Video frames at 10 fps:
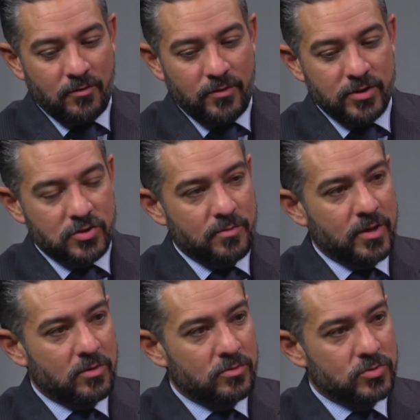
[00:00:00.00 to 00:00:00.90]
Foster
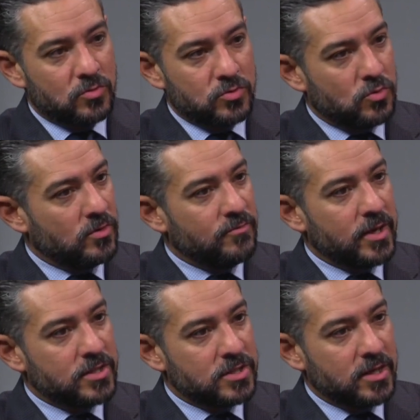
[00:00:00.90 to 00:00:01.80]
Medical school, school of
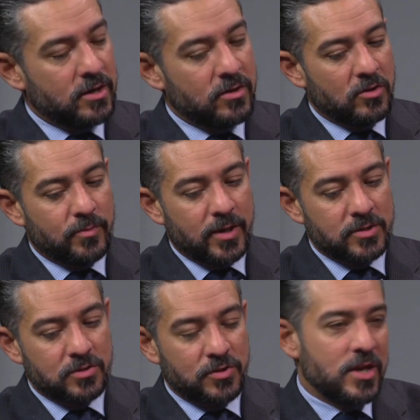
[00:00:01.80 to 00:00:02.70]
Medicine here
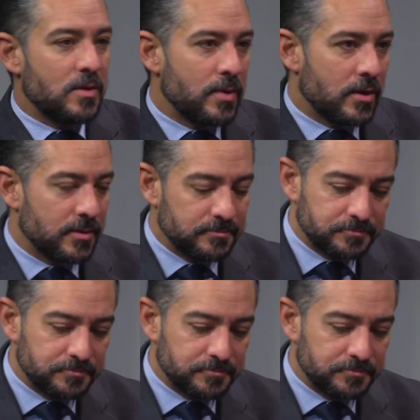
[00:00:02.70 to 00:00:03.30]
Paso. Think about it.